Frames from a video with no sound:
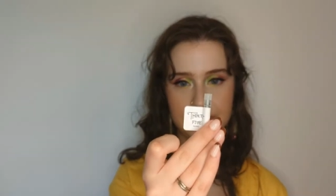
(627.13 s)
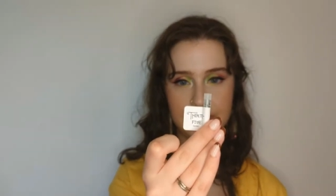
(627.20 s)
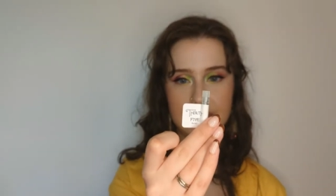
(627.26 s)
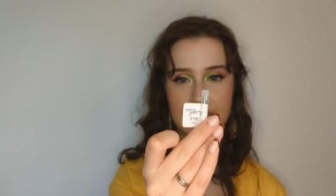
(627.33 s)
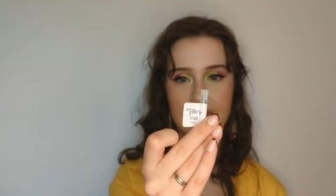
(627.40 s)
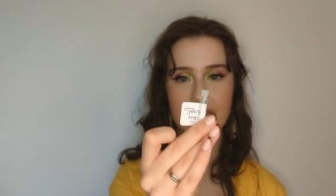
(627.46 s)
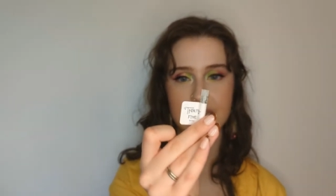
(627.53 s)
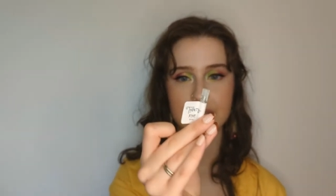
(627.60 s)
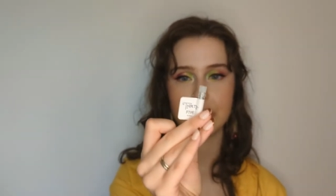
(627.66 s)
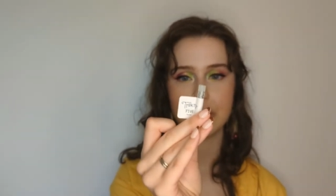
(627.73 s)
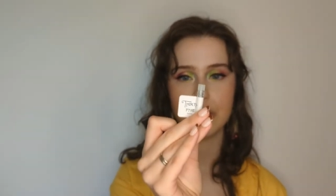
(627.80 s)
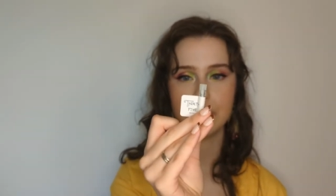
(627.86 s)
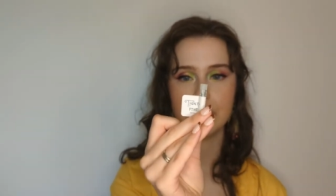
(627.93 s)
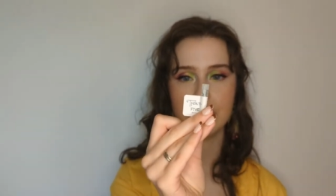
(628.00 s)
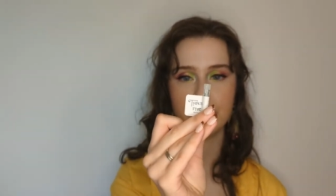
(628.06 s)
So this has
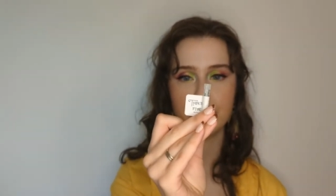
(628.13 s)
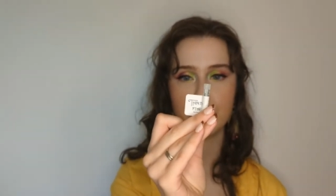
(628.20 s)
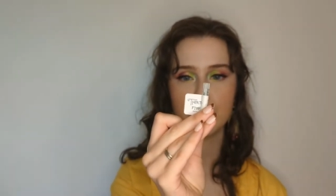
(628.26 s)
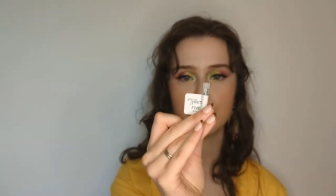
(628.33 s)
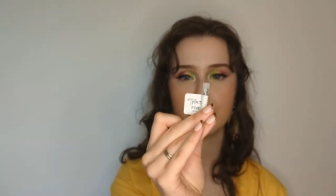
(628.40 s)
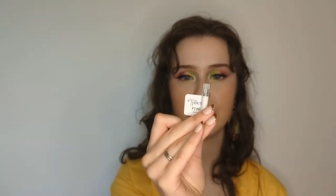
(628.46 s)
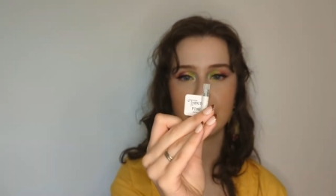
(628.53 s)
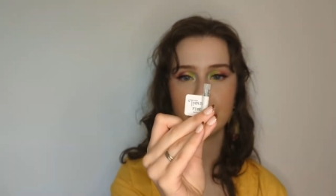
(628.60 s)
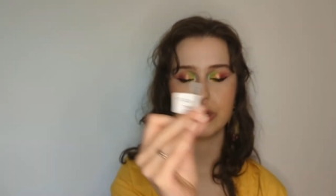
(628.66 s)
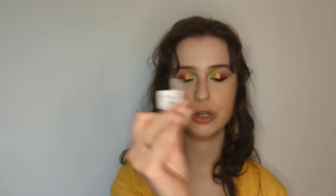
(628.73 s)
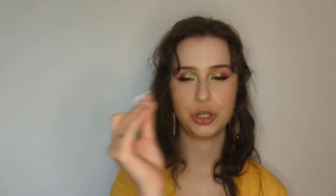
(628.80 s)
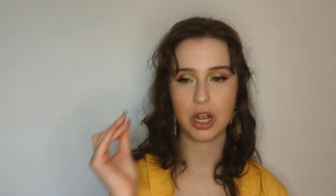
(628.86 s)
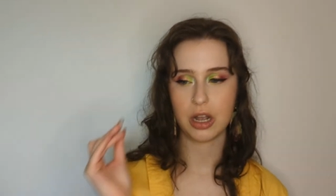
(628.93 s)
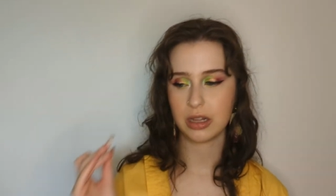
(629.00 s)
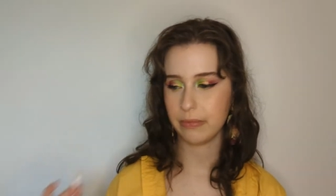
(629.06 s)
notes of marshmallow
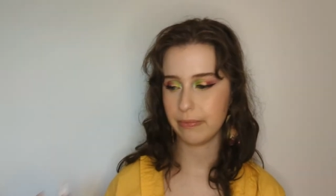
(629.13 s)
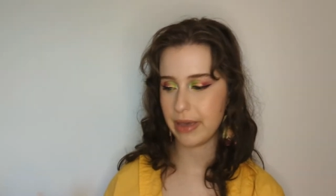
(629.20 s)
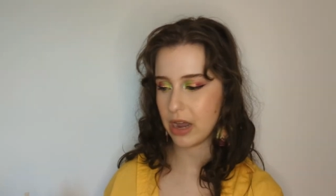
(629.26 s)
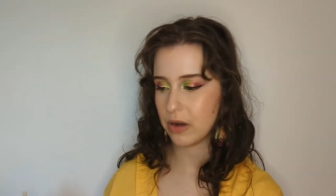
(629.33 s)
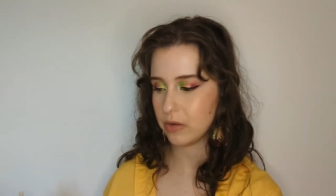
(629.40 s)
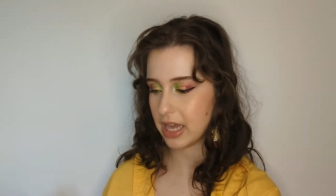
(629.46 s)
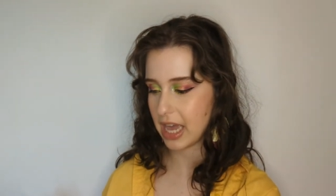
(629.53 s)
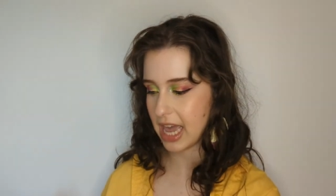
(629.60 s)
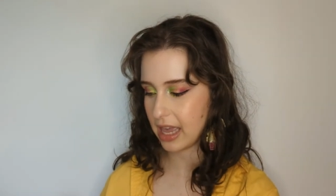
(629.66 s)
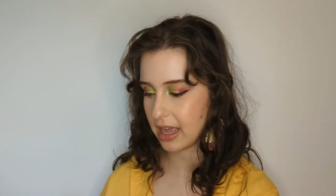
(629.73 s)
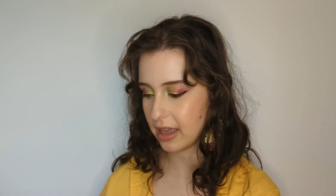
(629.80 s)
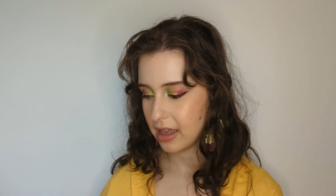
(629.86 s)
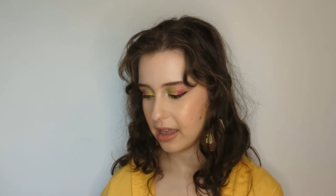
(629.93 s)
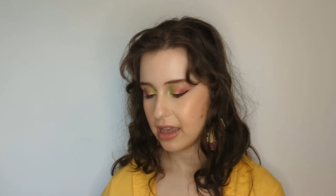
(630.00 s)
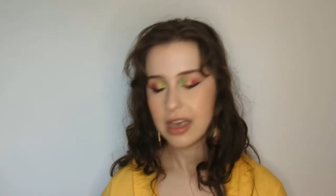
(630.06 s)
and chocolate pound
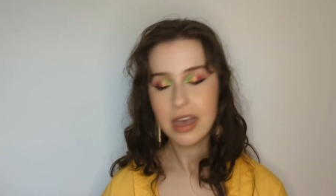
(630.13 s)
cake.